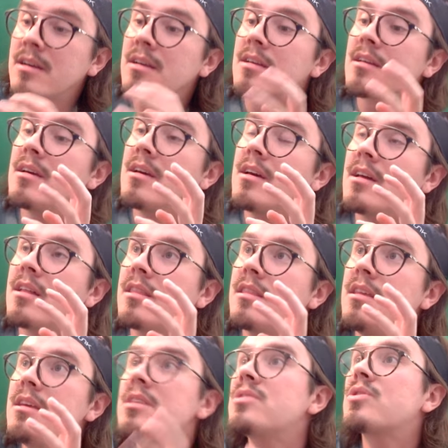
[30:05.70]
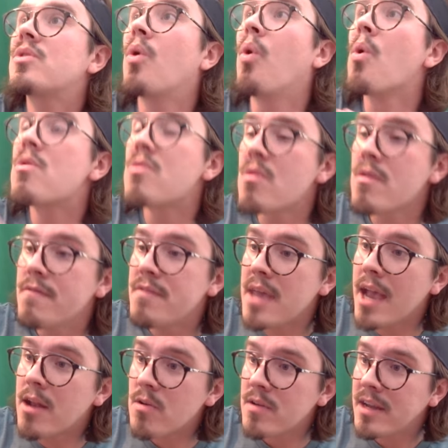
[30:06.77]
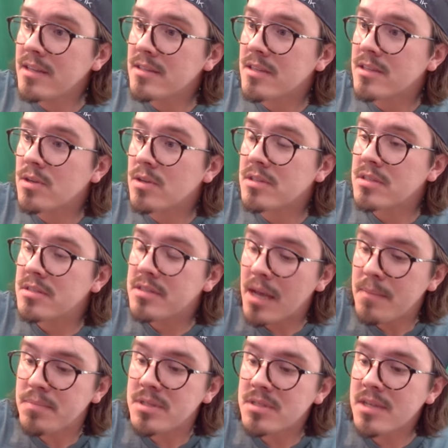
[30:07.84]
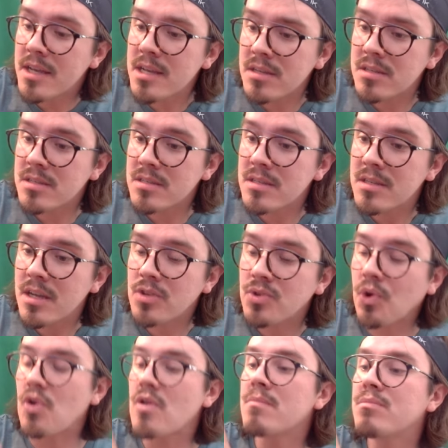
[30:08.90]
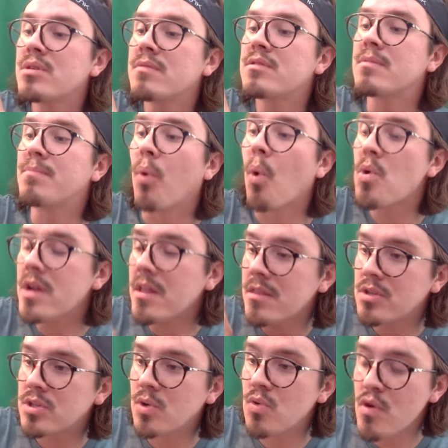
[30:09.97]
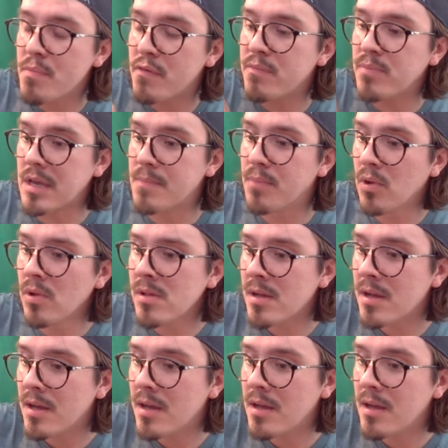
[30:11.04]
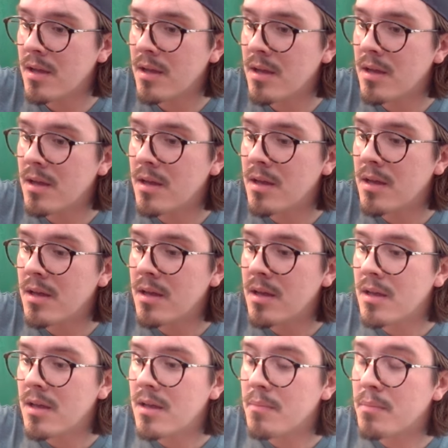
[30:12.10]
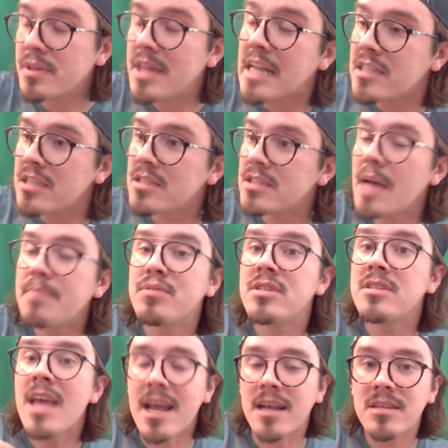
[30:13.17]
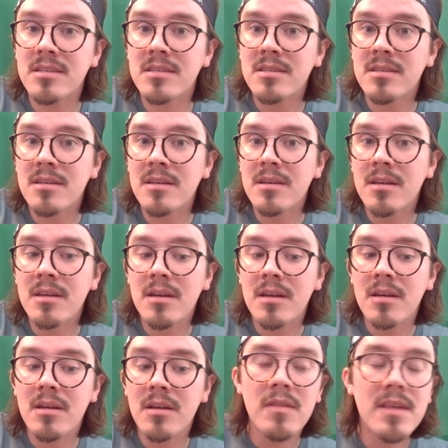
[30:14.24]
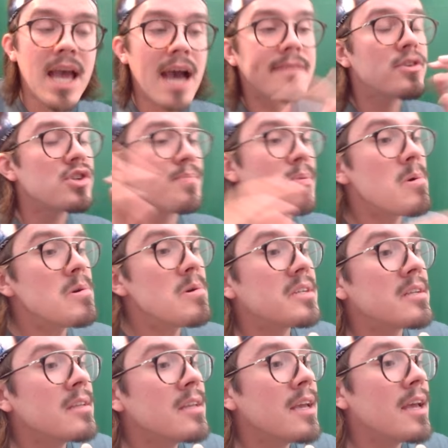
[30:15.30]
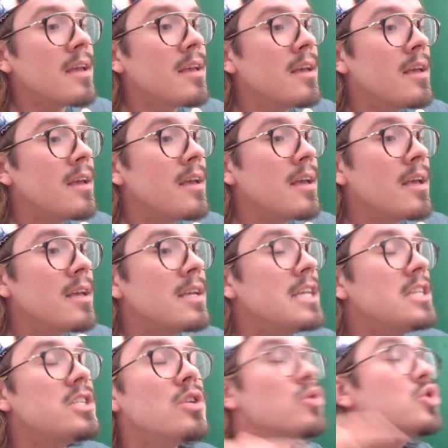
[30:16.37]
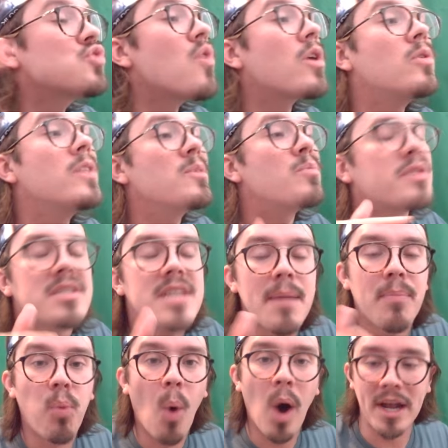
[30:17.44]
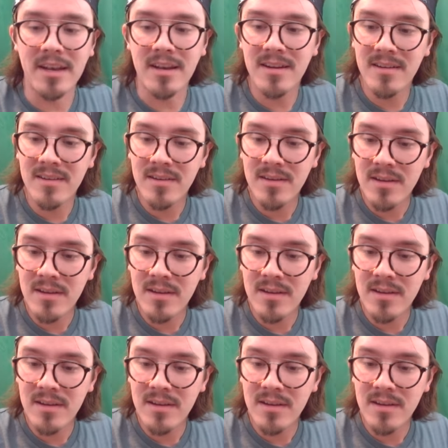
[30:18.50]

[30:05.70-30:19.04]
Like, this corner of the internet is on step 6 in terms of supporting this group of people, but that's step 6. The average person is still struggling with step 1.